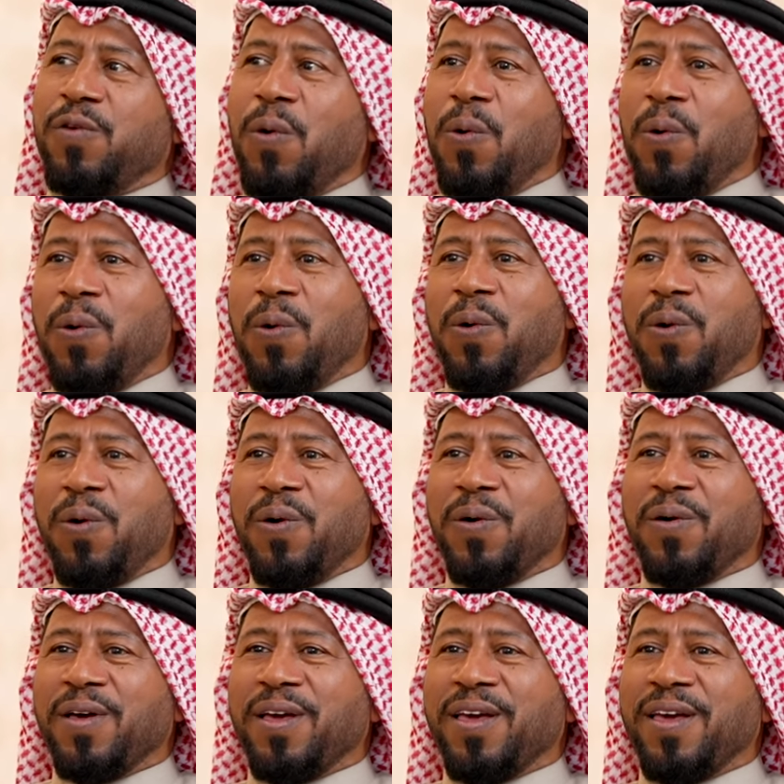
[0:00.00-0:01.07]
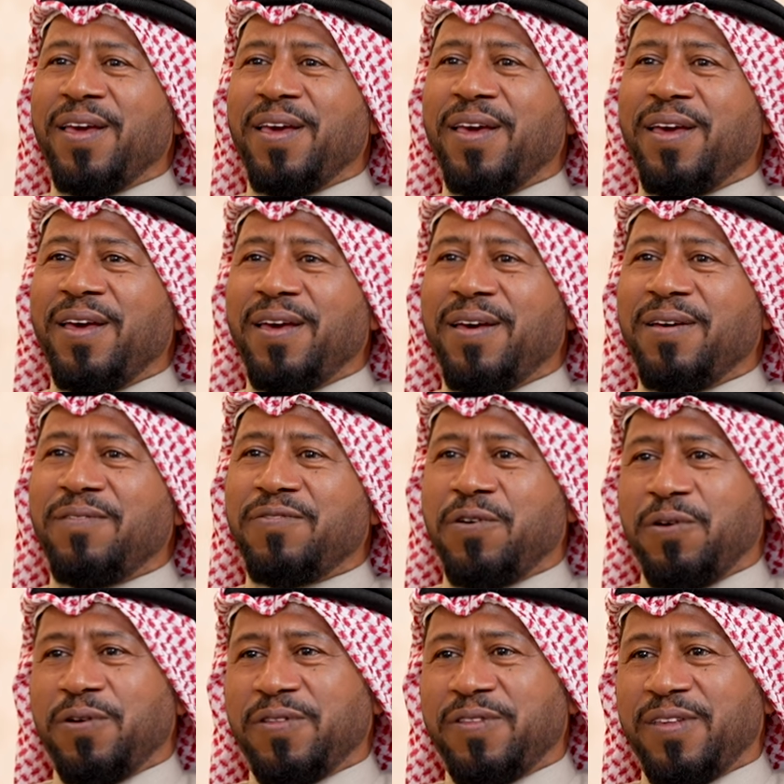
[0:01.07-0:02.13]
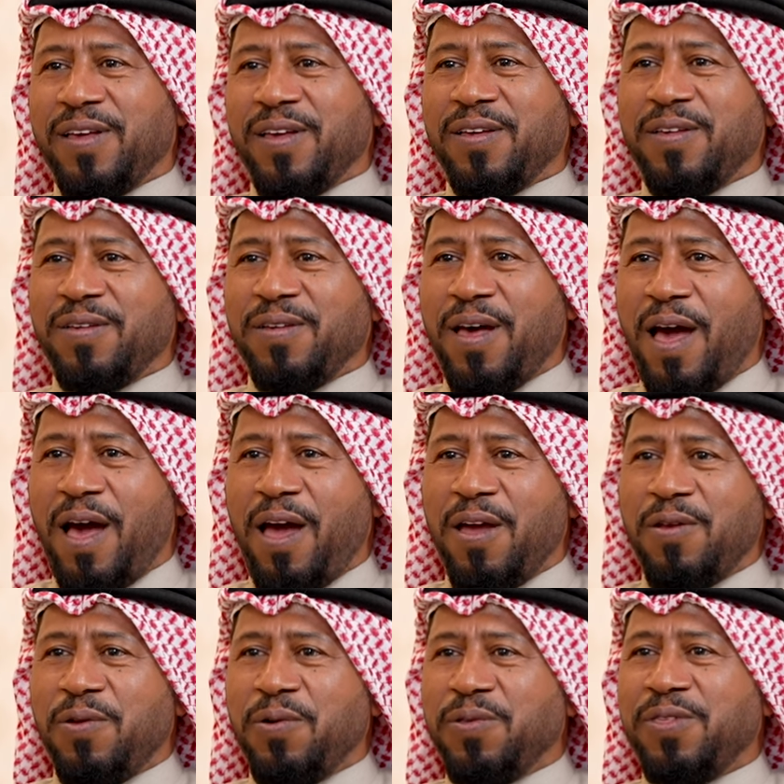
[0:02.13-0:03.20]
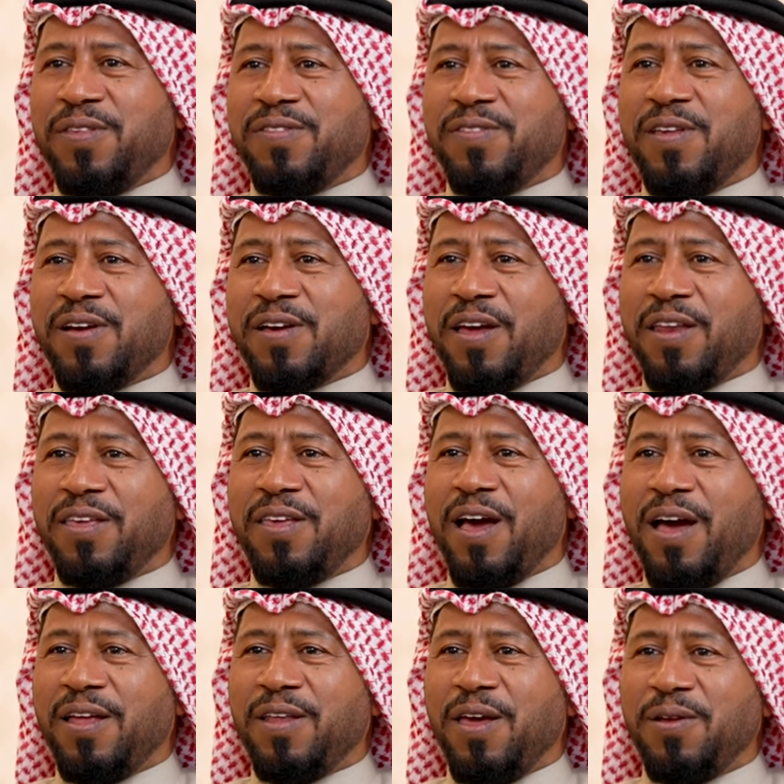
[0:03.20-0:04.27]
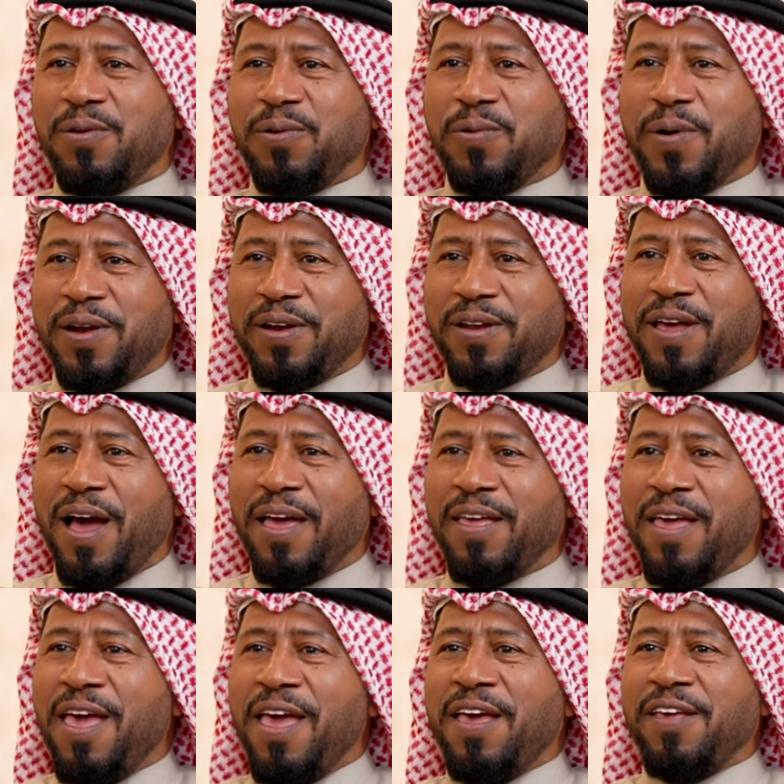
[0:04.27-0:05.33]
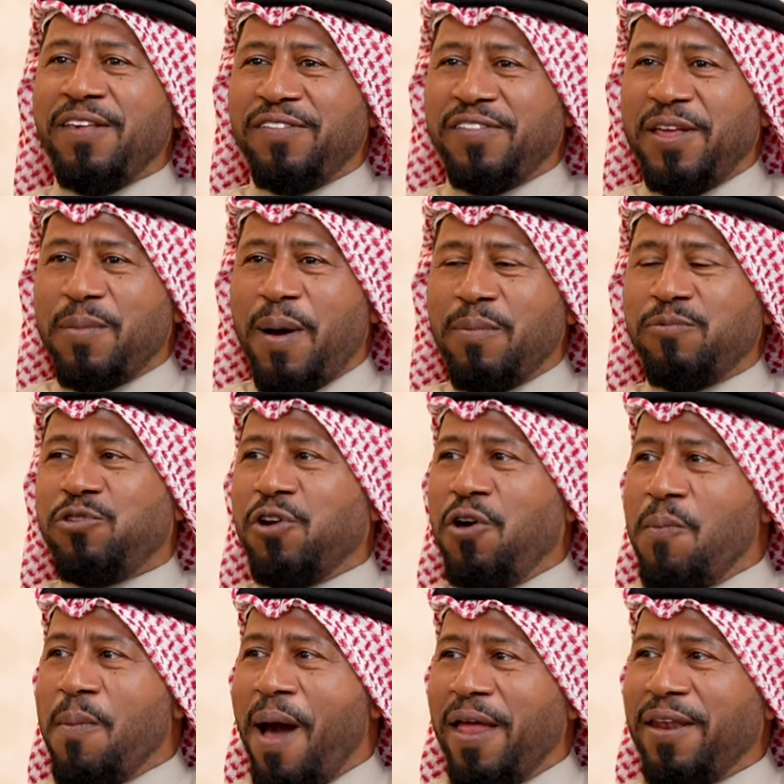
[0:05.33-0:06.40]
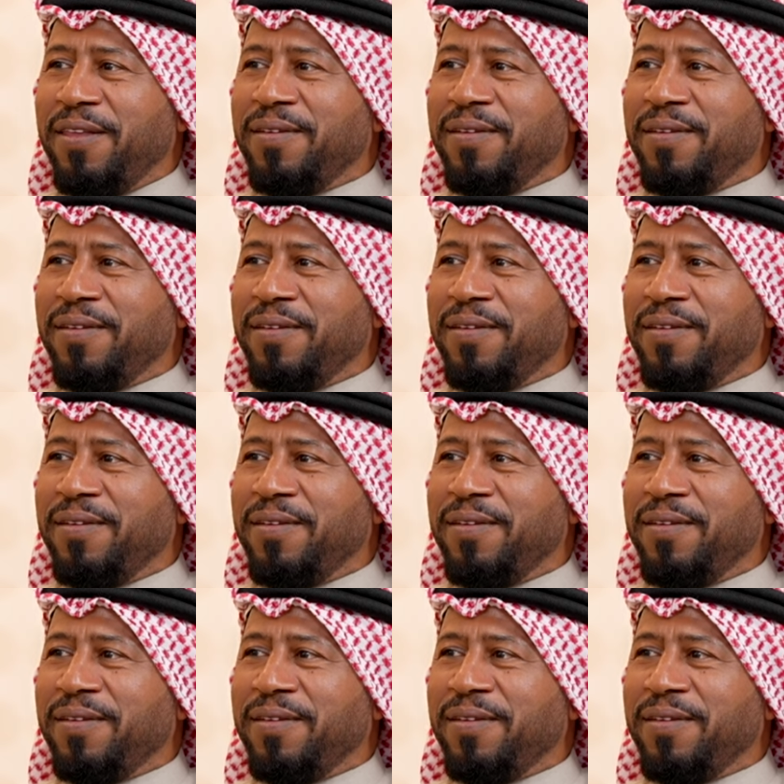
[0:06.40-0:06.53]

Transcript: So of course I know this the career and I know one guy. His name Abdurrahman.